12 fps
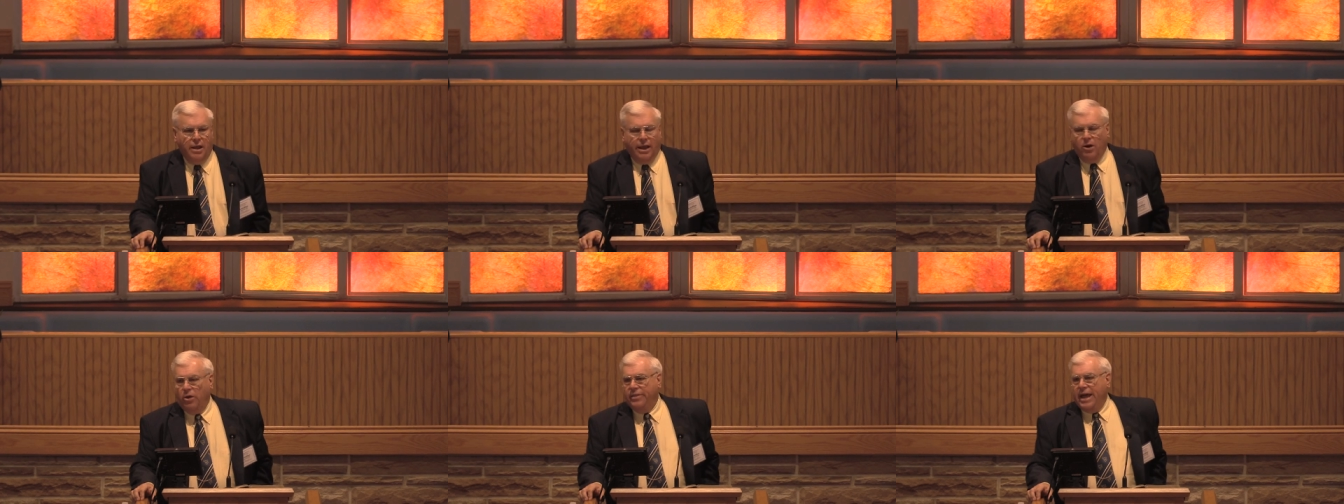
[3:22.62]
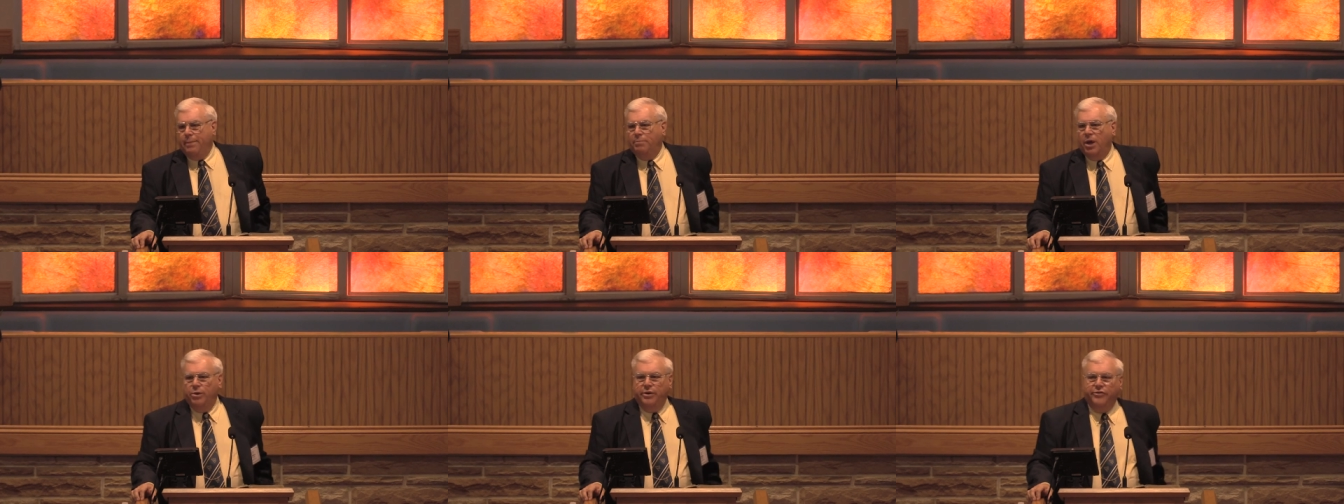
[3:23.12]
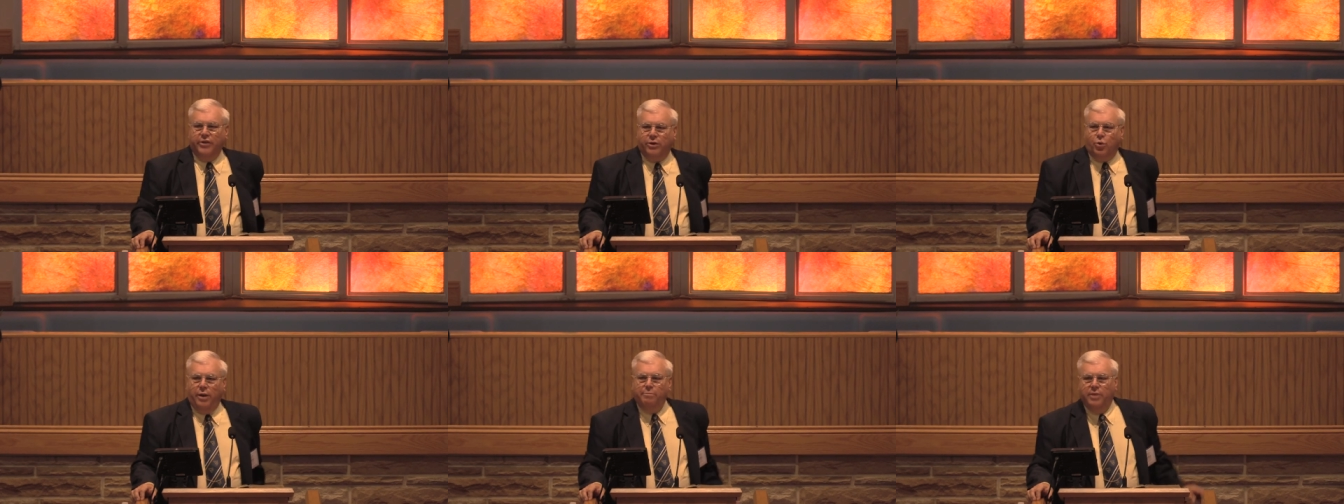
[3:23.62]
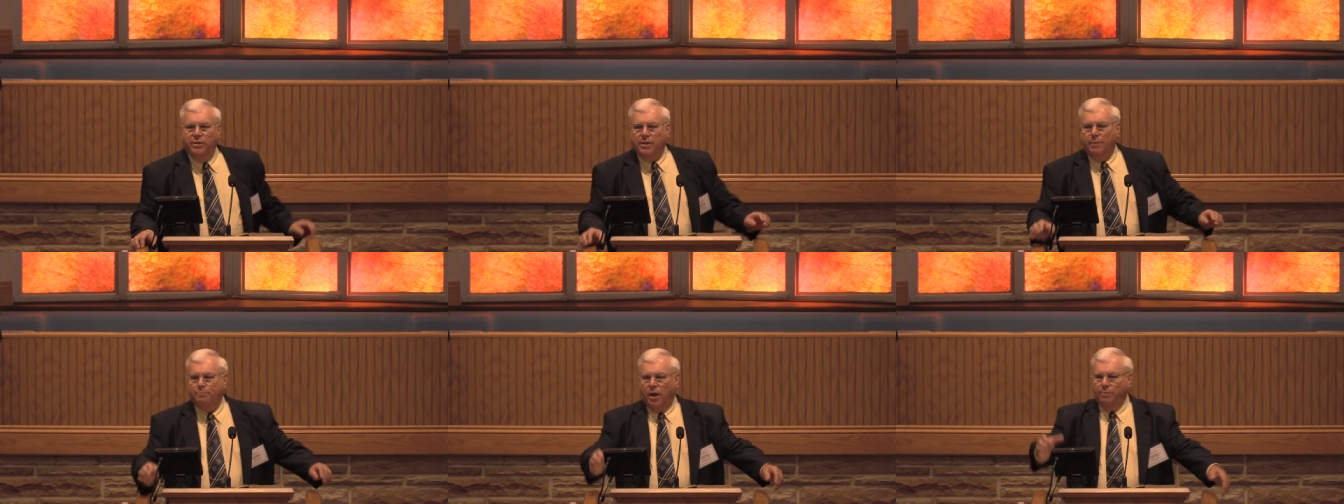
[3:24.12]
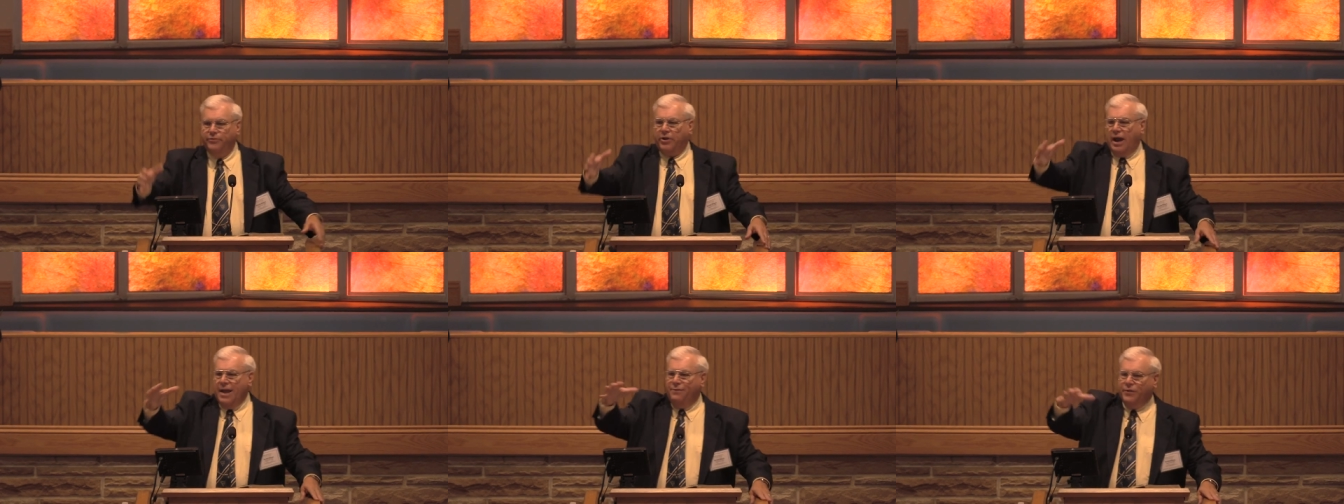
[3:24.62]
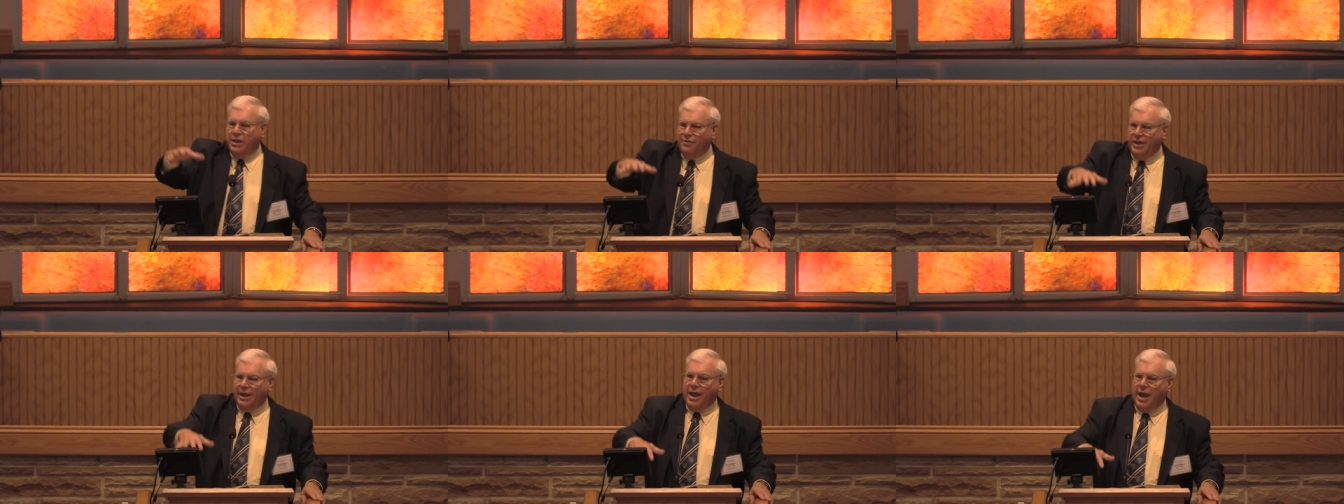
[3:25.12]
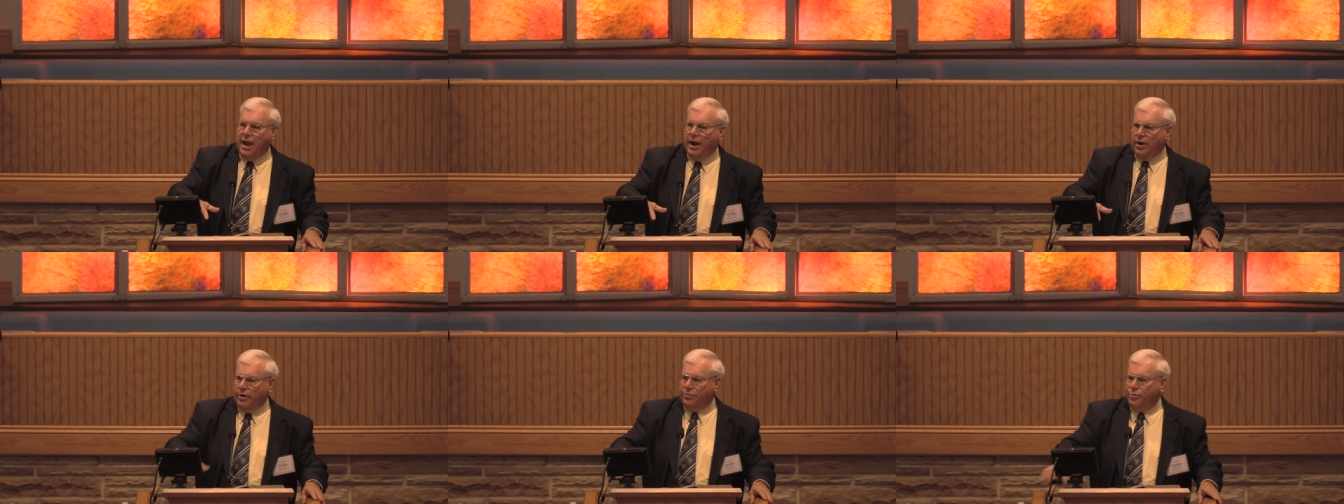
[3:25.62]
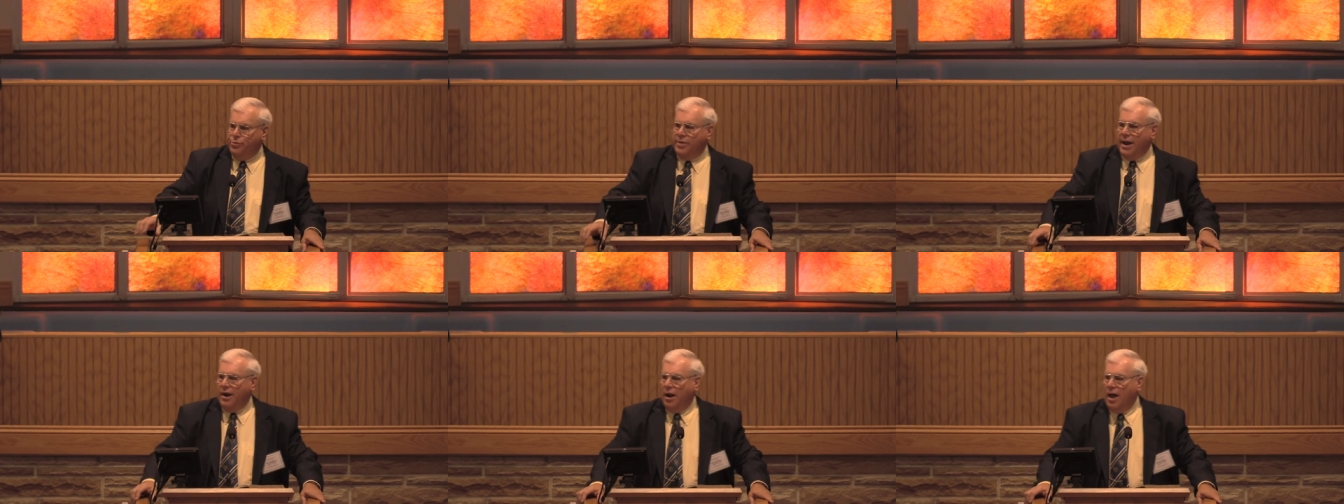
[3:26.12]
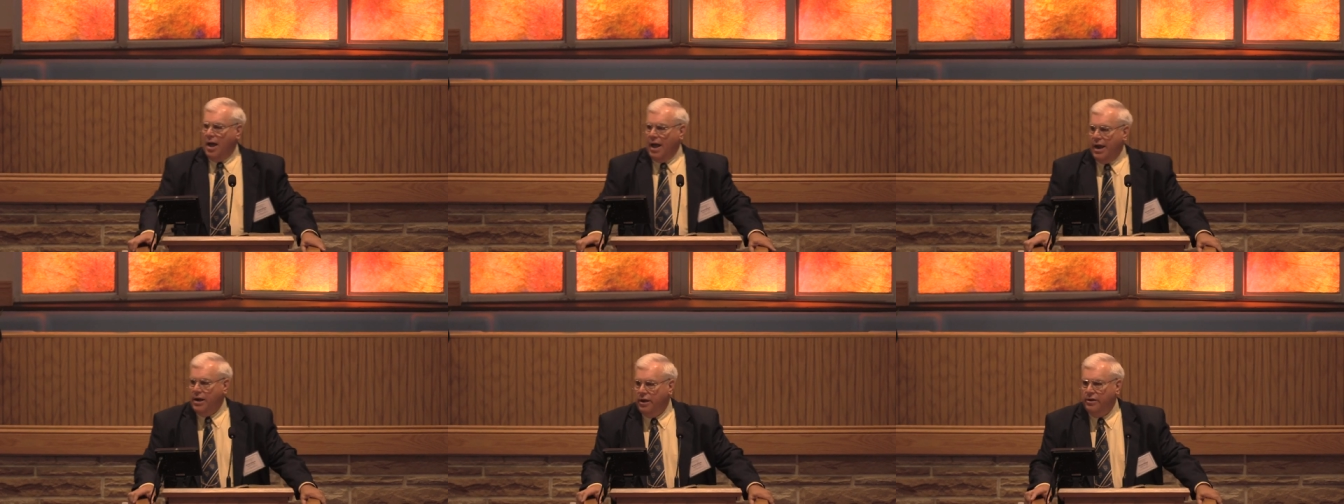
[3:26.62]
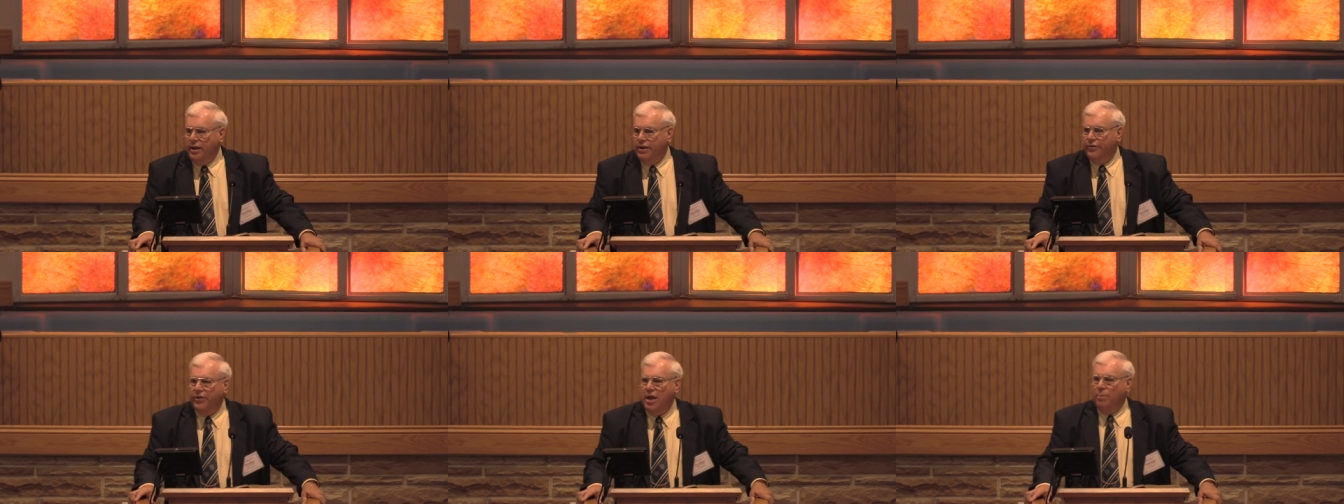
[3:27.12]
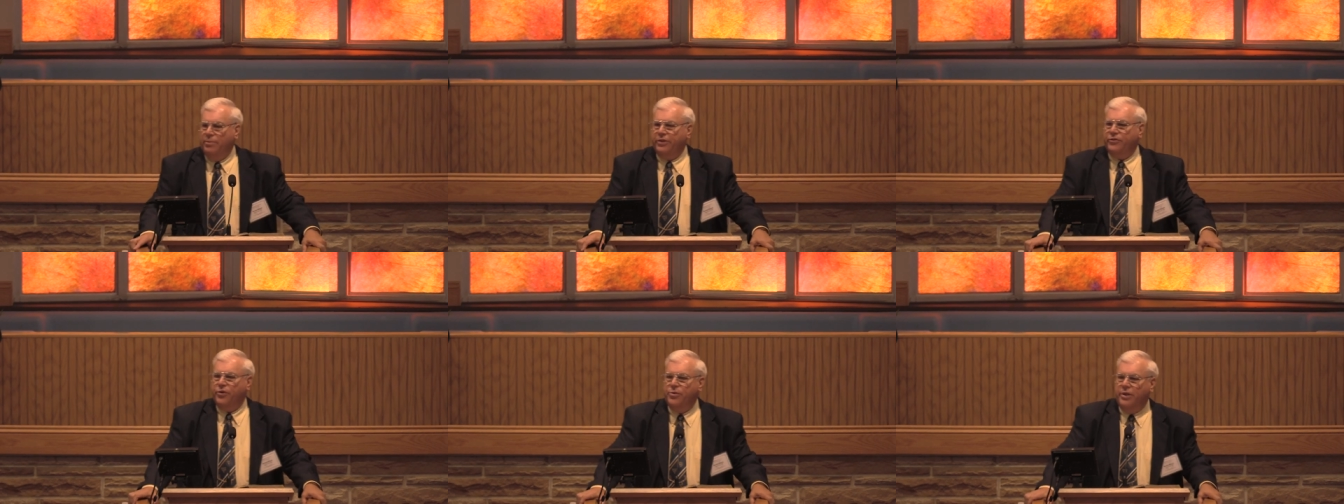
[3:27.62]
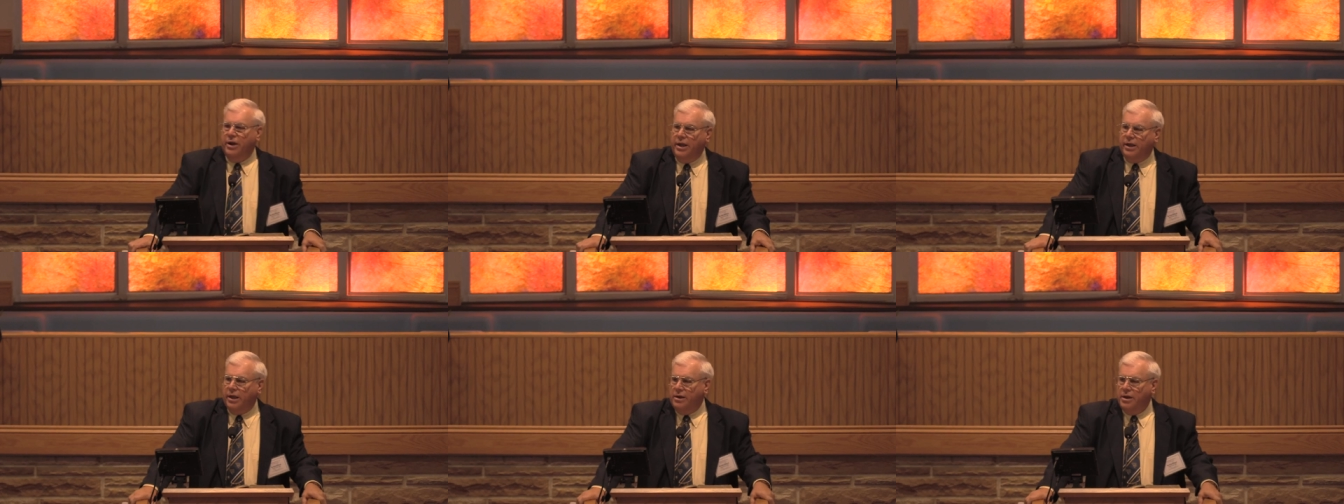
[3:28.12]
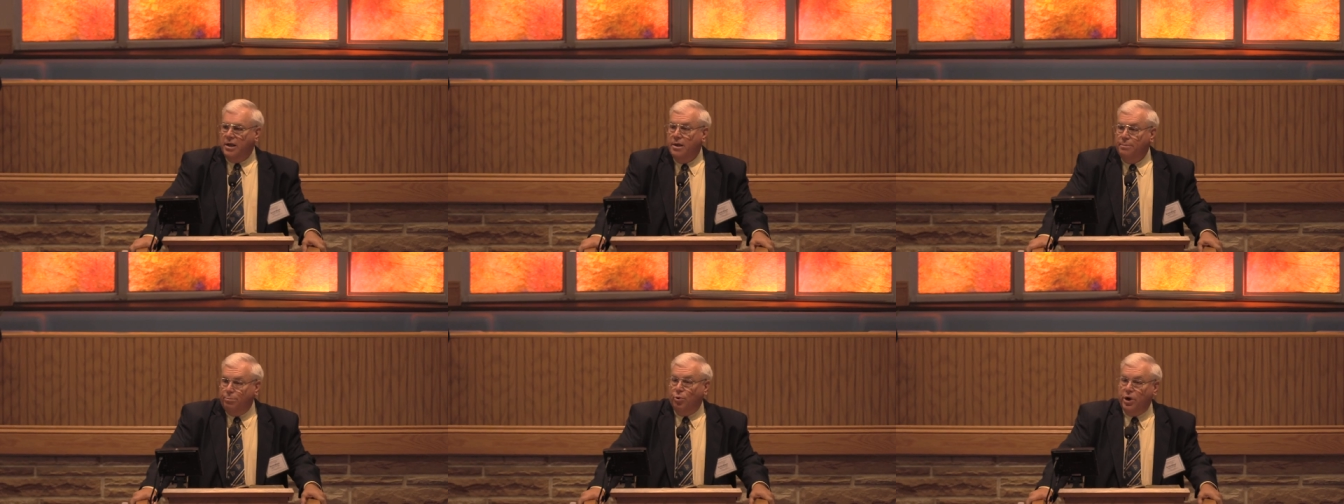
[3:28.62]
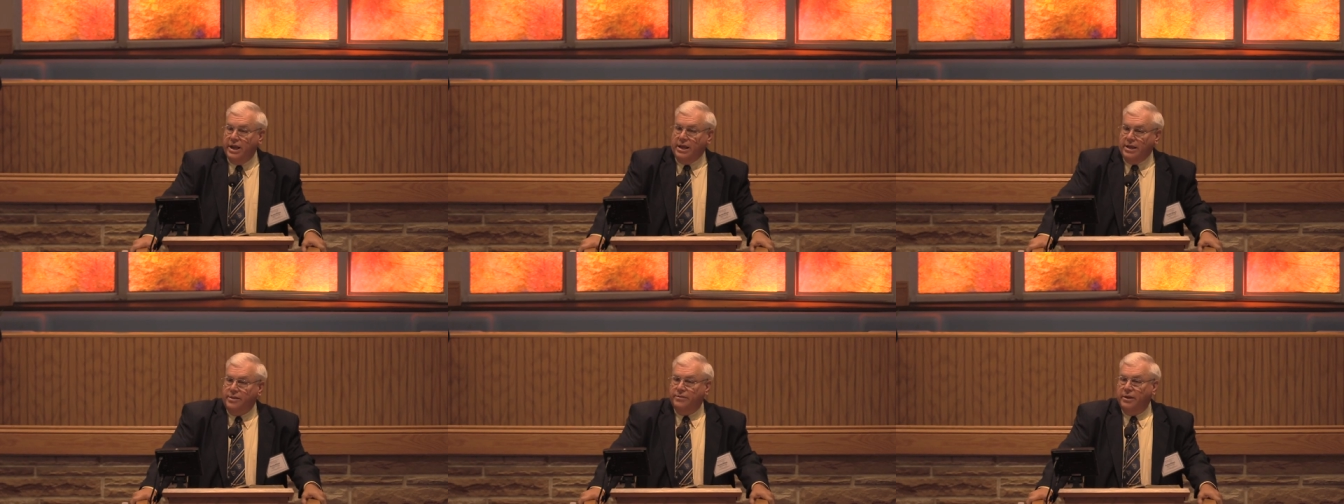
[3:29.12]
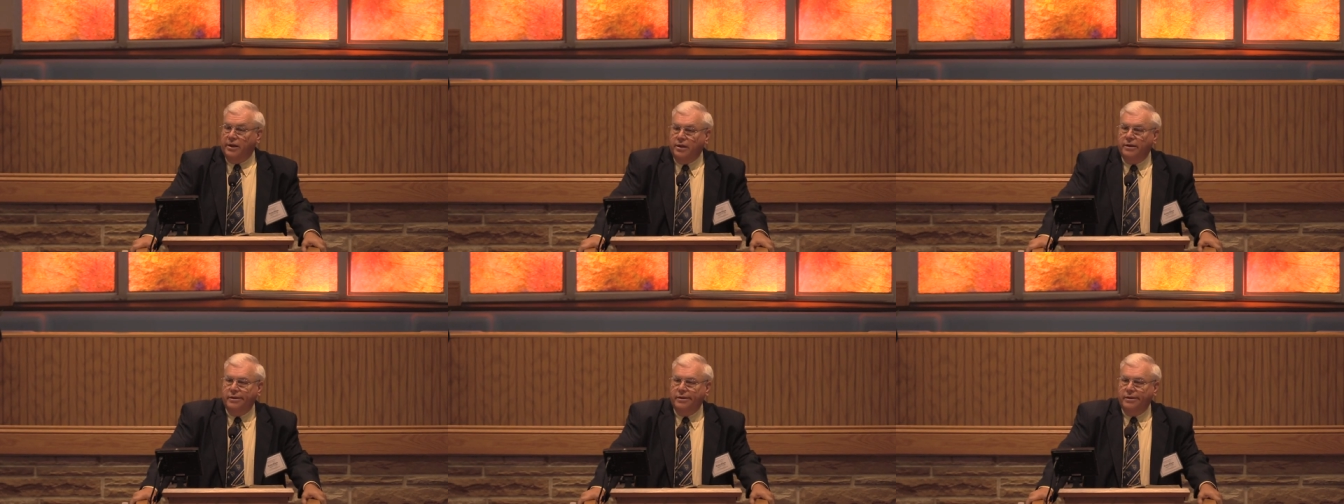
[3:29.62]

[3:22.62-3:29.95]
And on that boat is equipment that pumps life giving air through that line into his helmet so that he can breathe